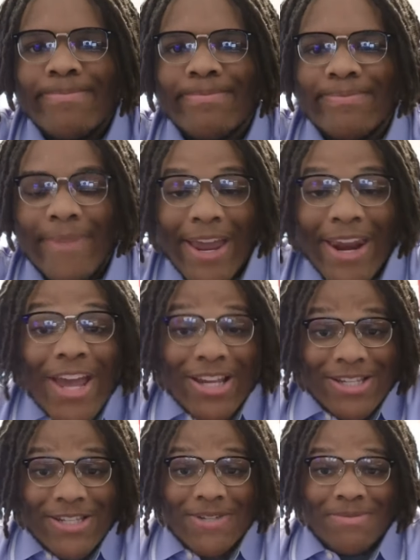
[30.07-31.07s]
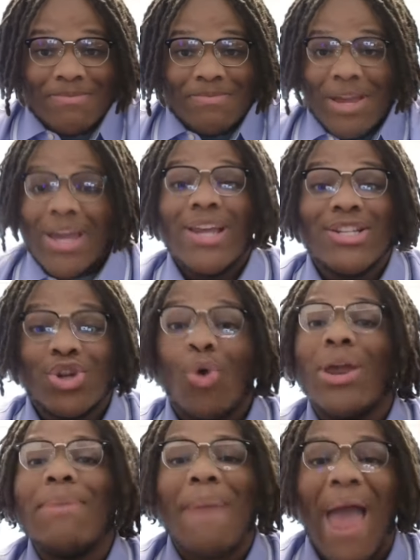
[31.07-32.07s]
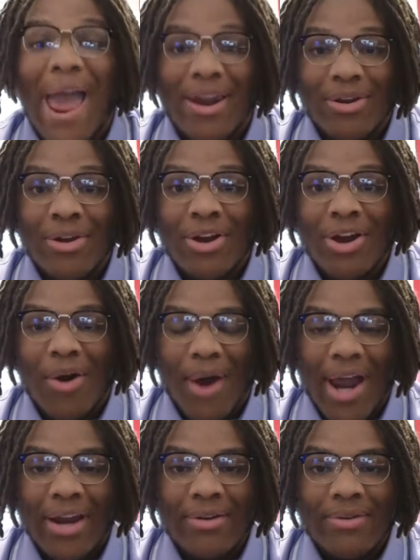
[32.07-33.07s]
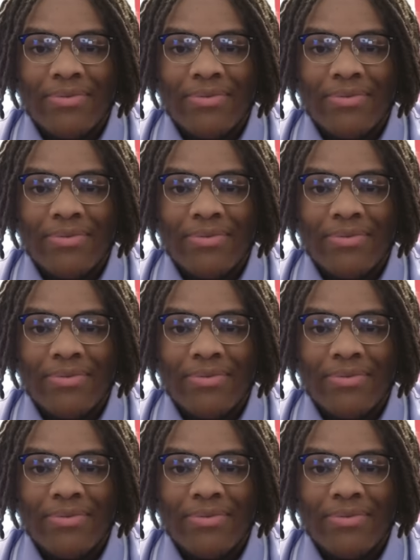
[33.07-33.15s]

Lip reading: It is. It is. Don't get mad, all right?